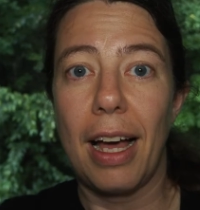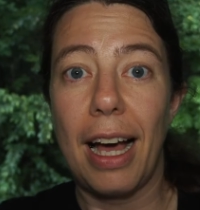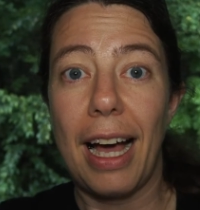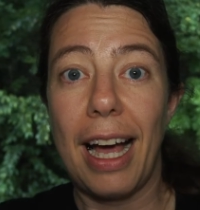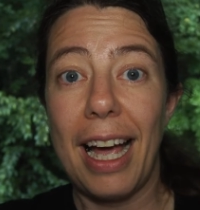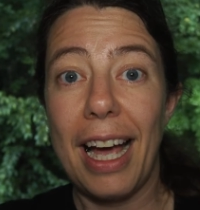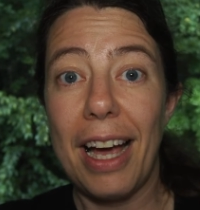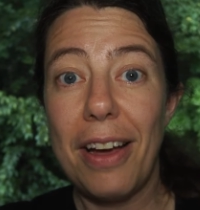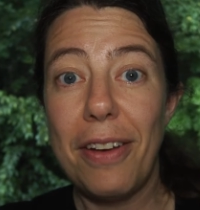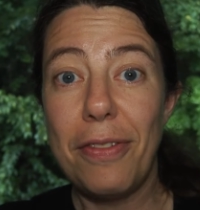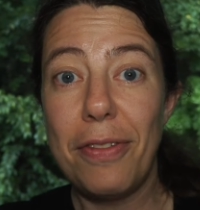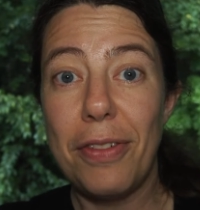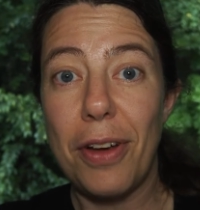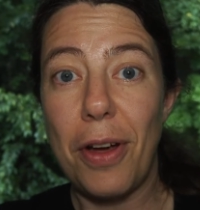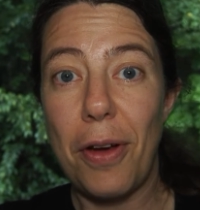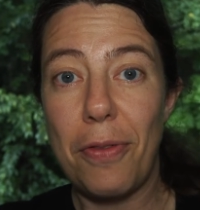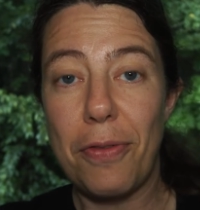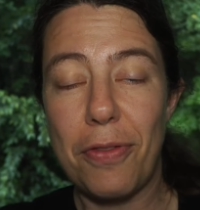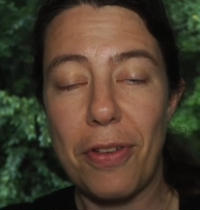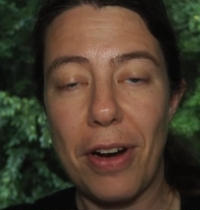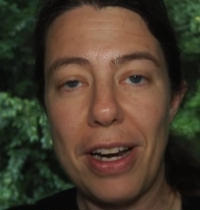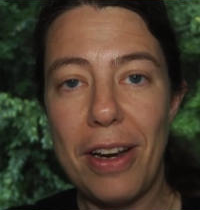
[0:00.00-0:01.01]
I have a
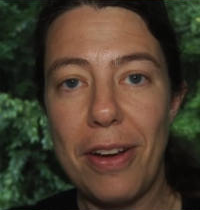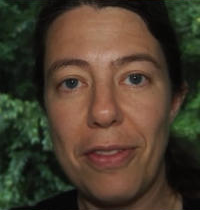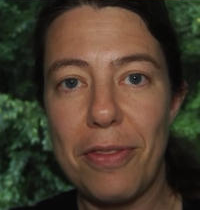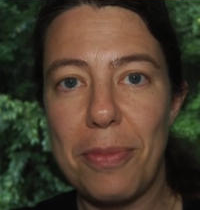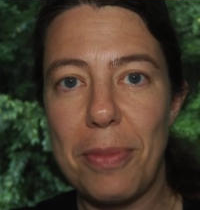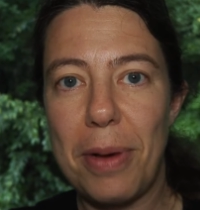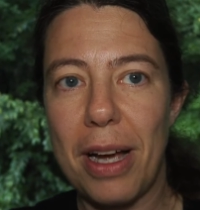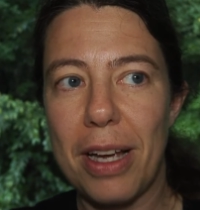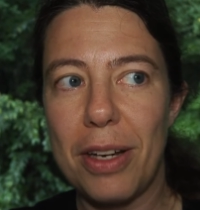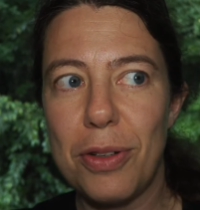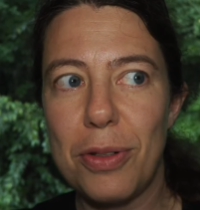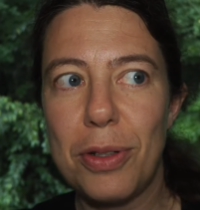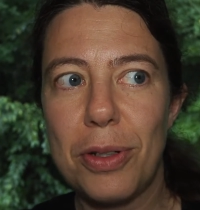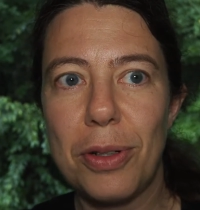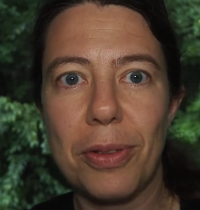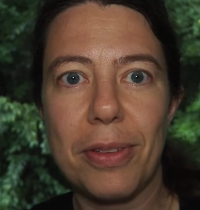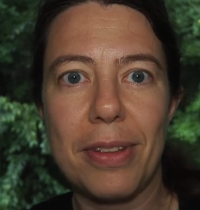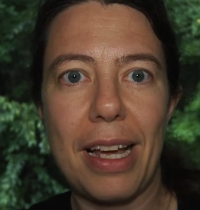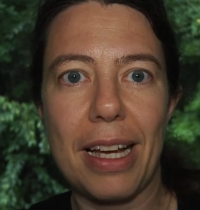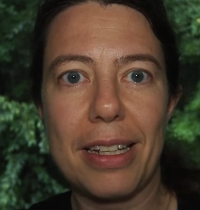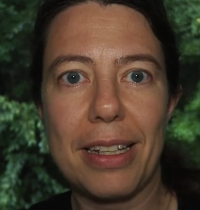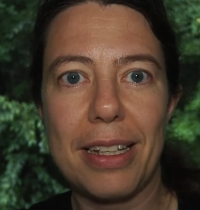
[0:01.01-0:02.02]
friend of mine who
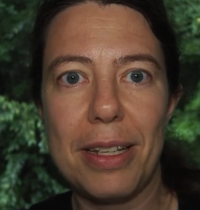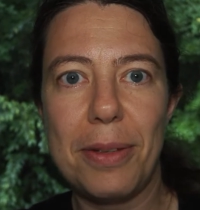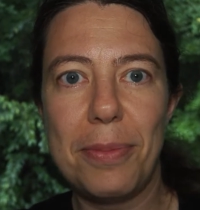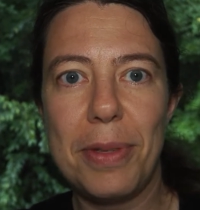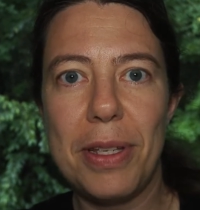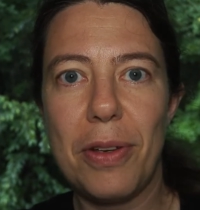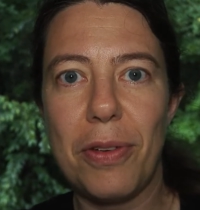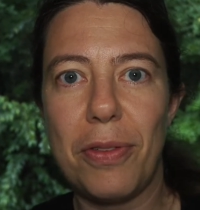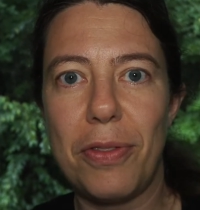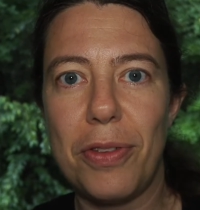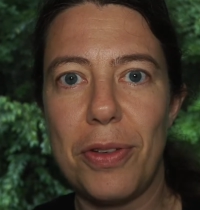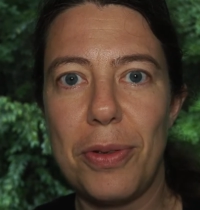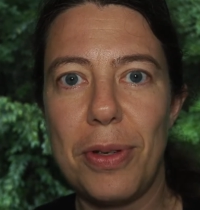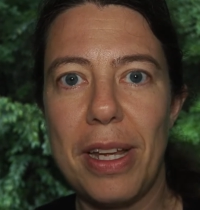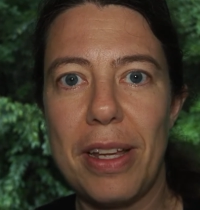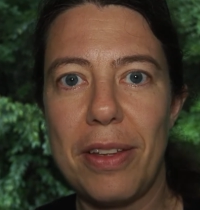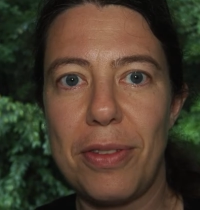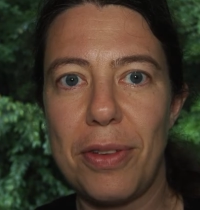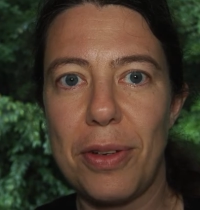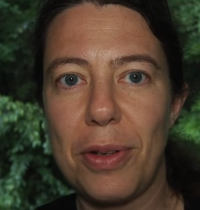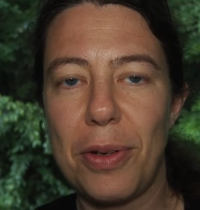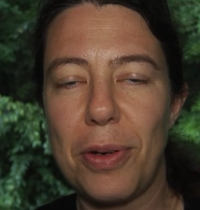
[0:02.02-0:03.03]
contacted me a few
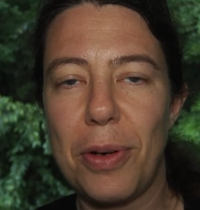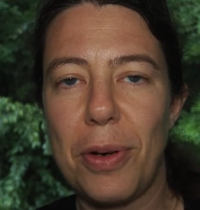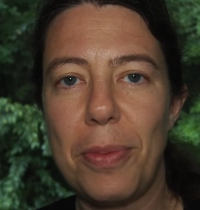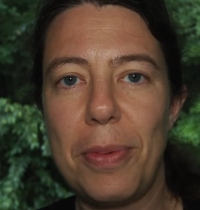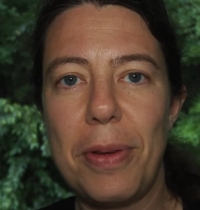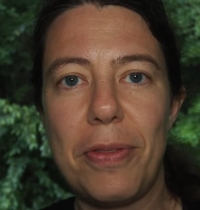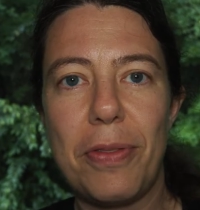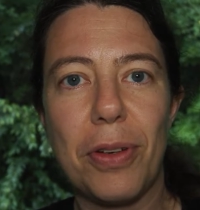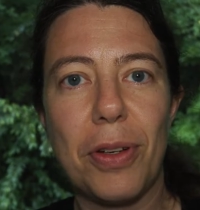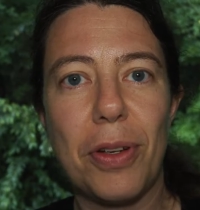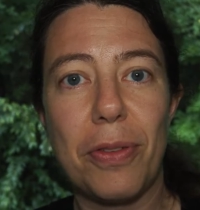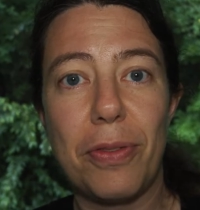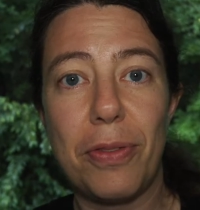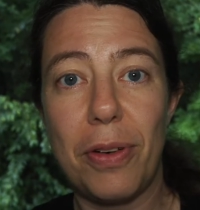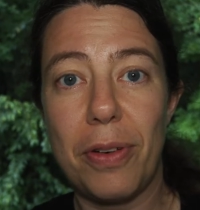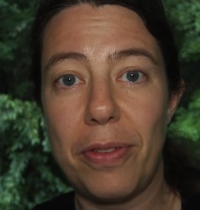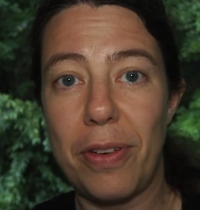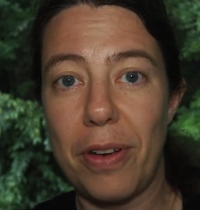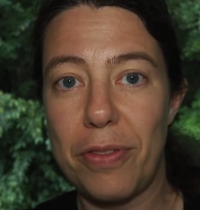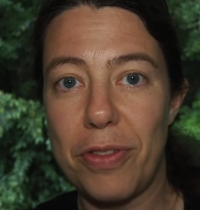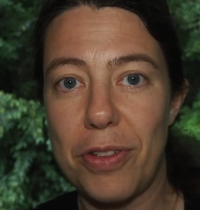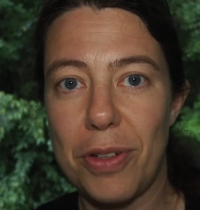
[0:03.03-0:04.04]
days ago before the
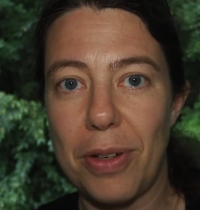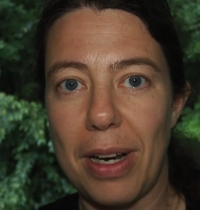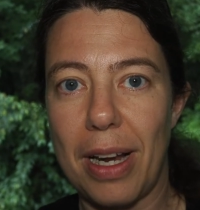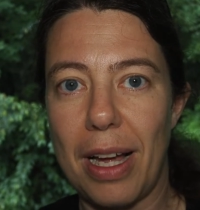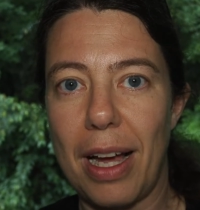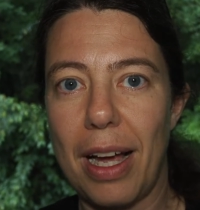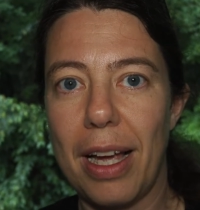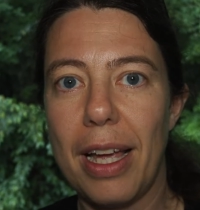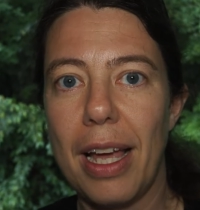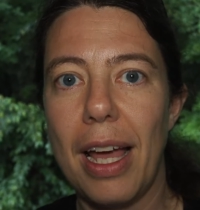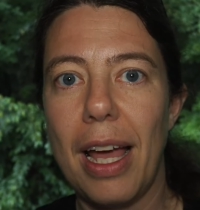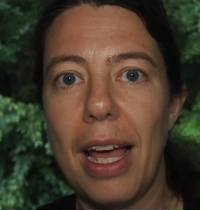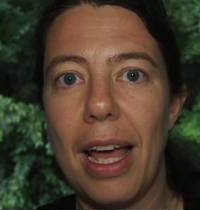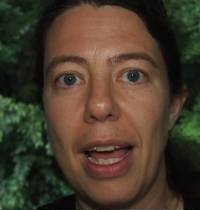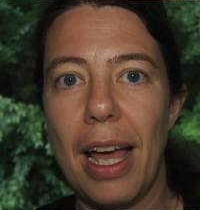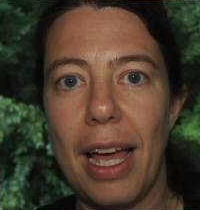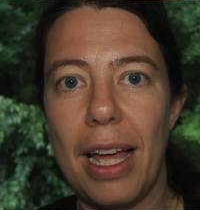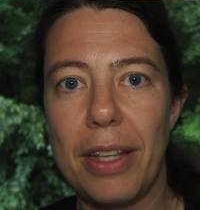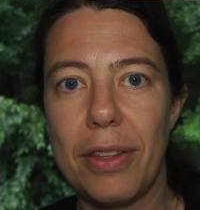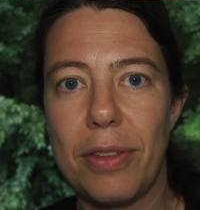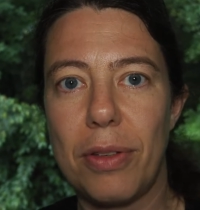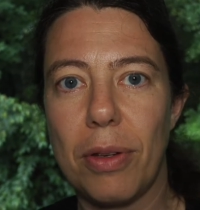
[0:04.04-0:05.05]
4th of July
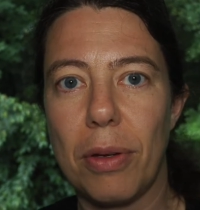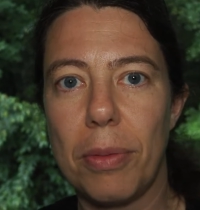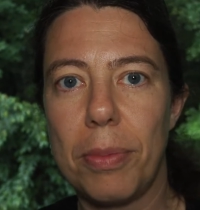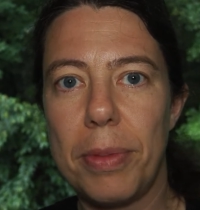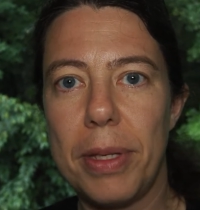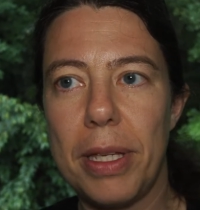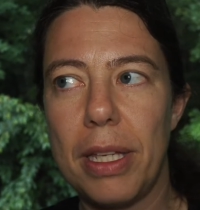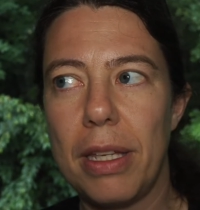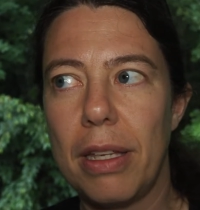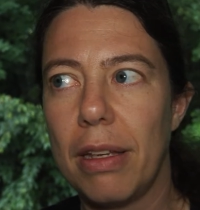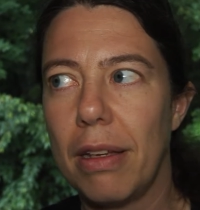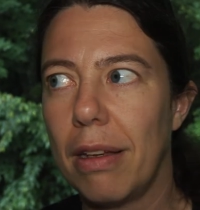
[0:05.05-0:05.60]
and told me,